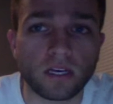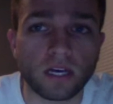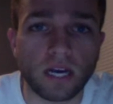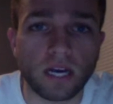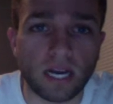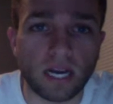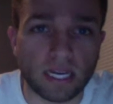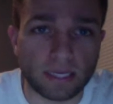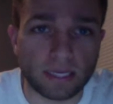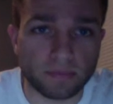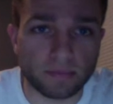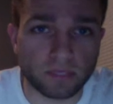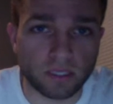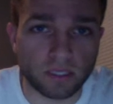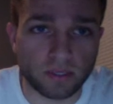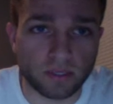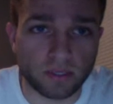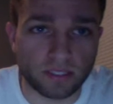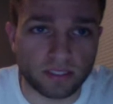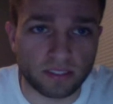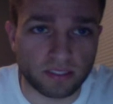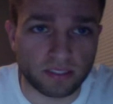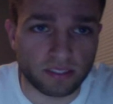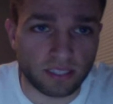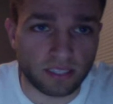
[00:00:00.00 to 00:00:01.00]
I am going
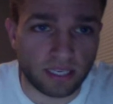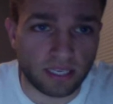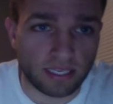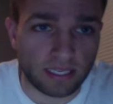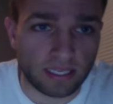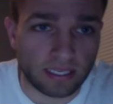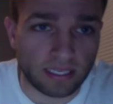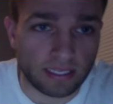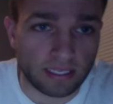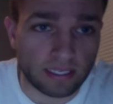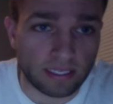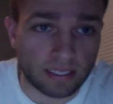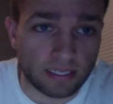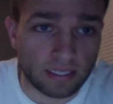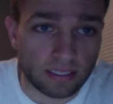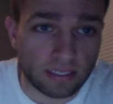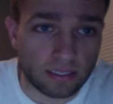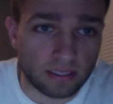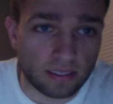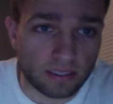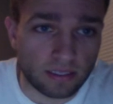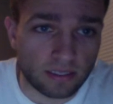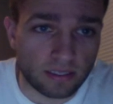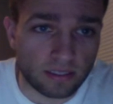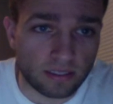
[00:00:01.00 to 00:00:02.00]
to say
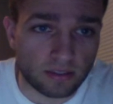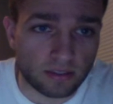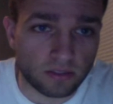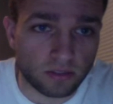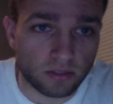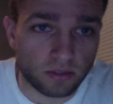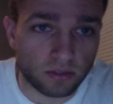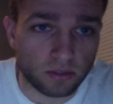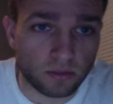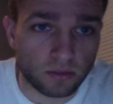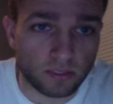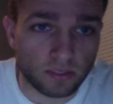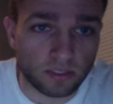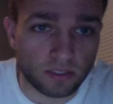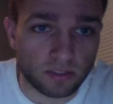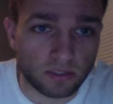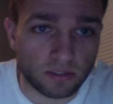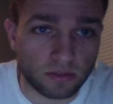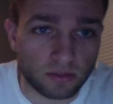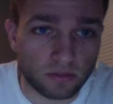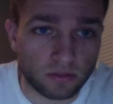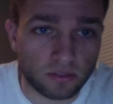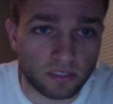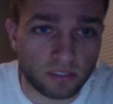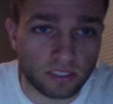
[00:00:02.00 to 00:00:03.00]
his total was
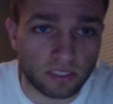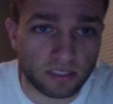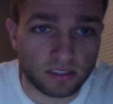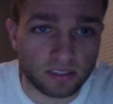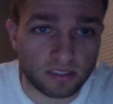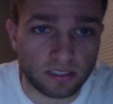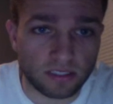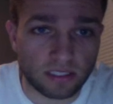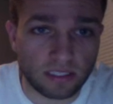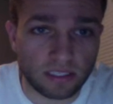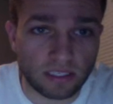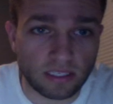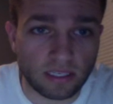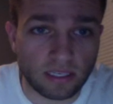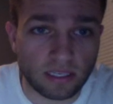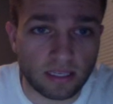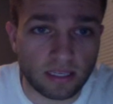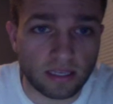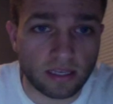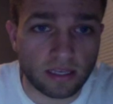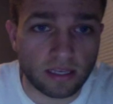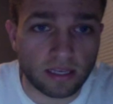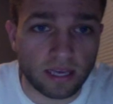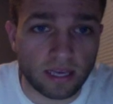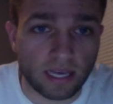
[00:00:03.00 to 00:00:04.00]
$260,
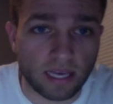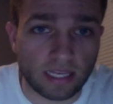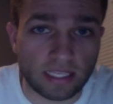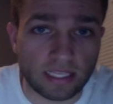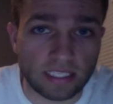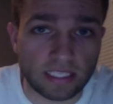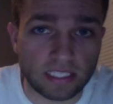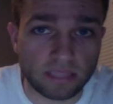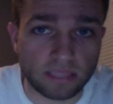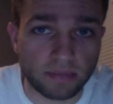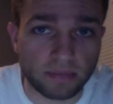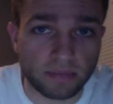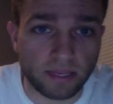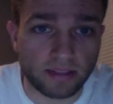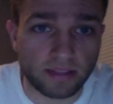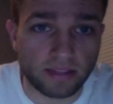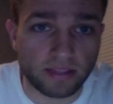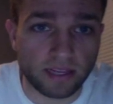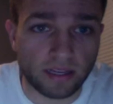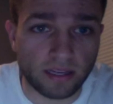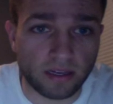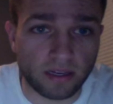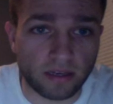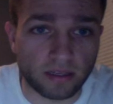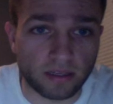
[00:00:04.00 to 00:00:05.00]
and he spent
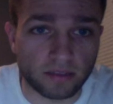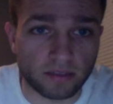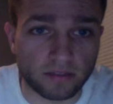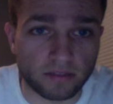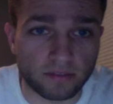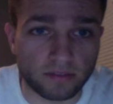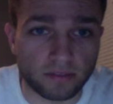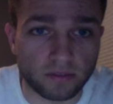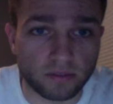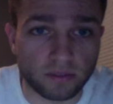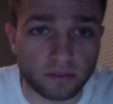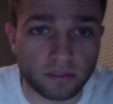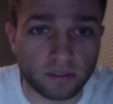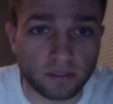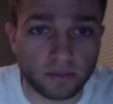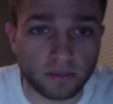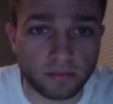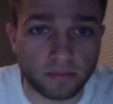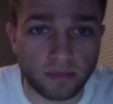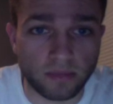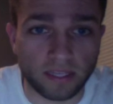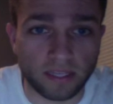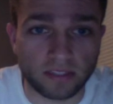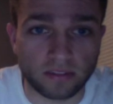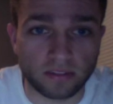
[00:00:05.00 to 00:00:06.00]
that on 4
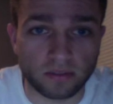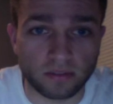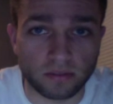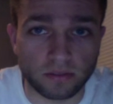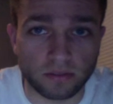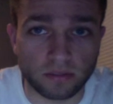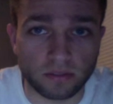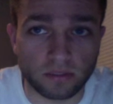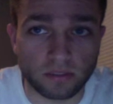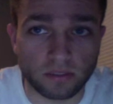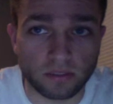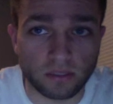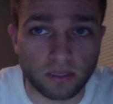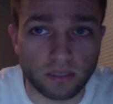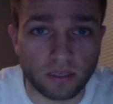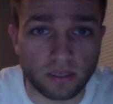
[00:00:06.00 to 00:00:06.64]
pencils